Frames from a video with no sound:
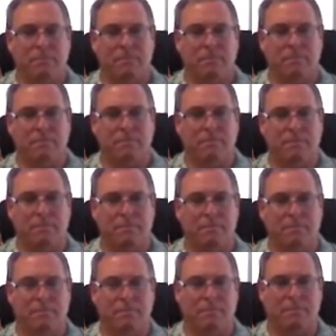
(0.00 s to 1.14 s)

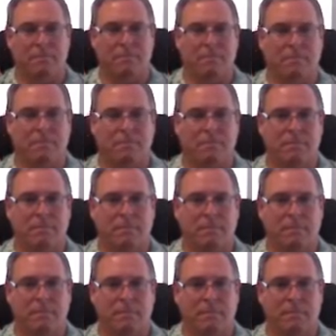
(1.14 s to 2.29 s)

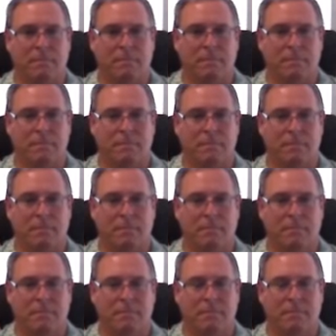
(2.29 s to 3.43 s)

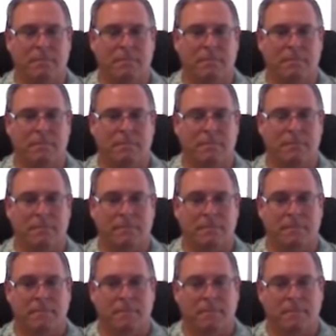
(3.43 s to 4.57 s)

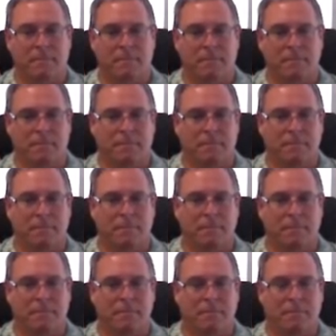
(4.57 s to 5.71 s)

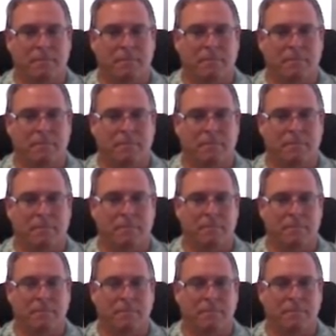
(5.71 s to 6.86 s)

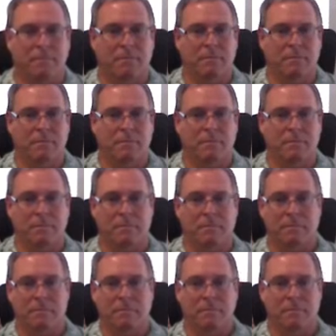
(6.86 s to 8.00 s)
[no speech]